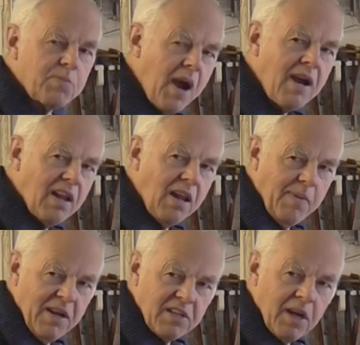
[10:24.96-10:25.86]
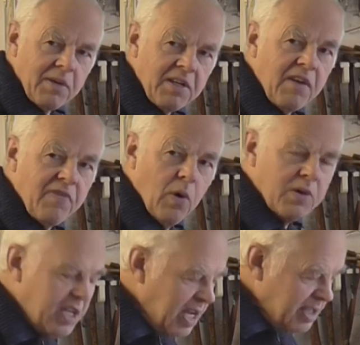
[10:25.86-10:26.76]
spray a little bit of
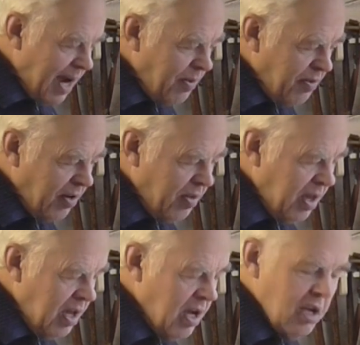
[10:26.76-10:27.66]
WD-40 it down through the